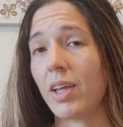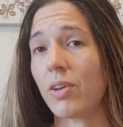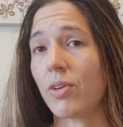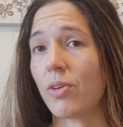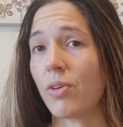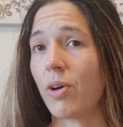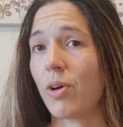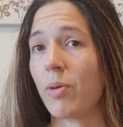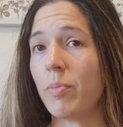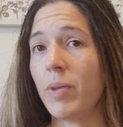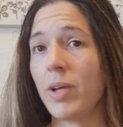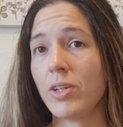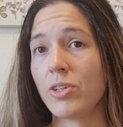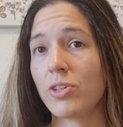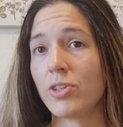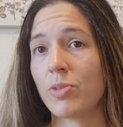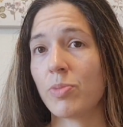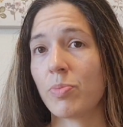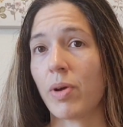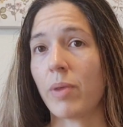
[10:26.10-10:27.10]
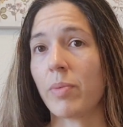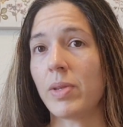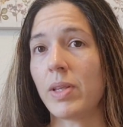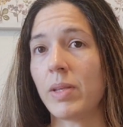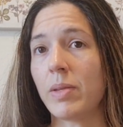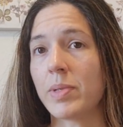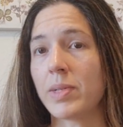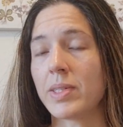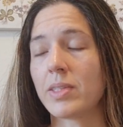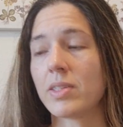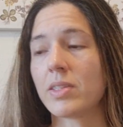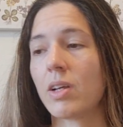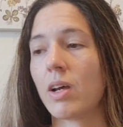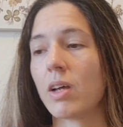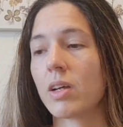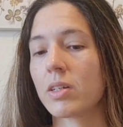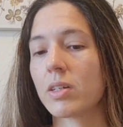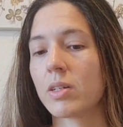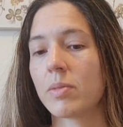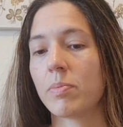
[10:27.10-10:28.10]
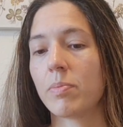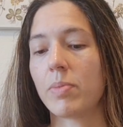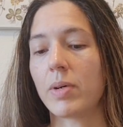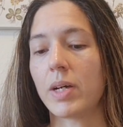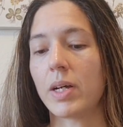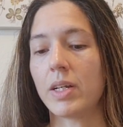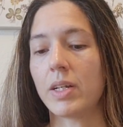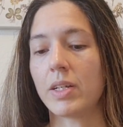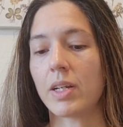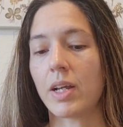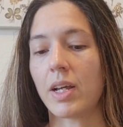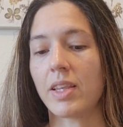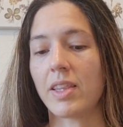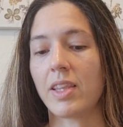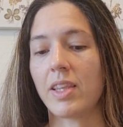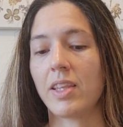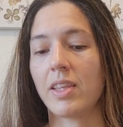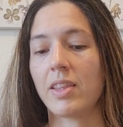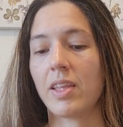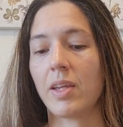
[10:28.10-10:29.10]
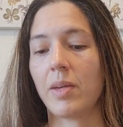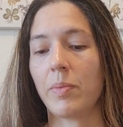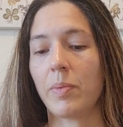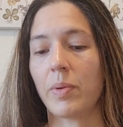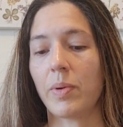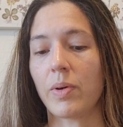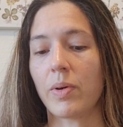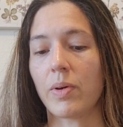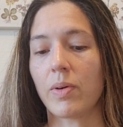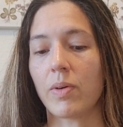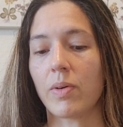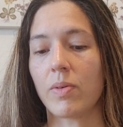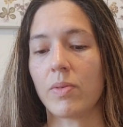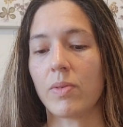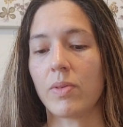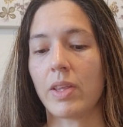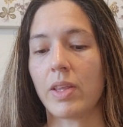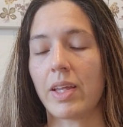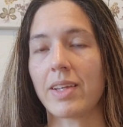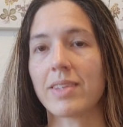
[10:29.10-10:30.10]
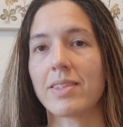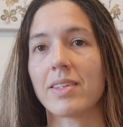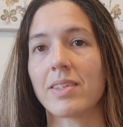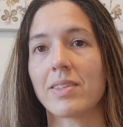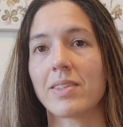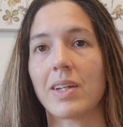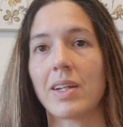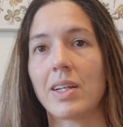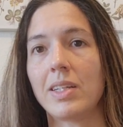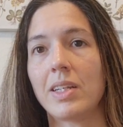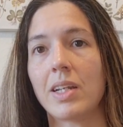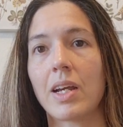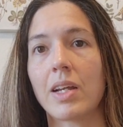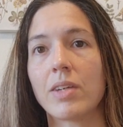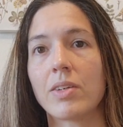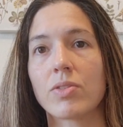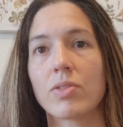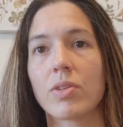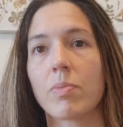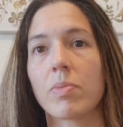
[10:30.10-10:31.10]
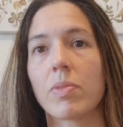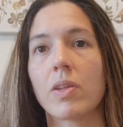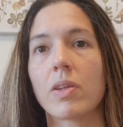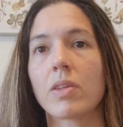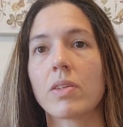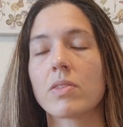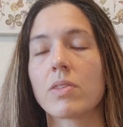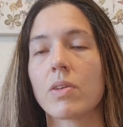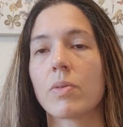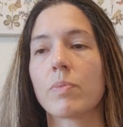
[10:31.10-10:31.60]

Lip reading: I don't know how much, probably limited stock, but I think they were only like $6.99 or something.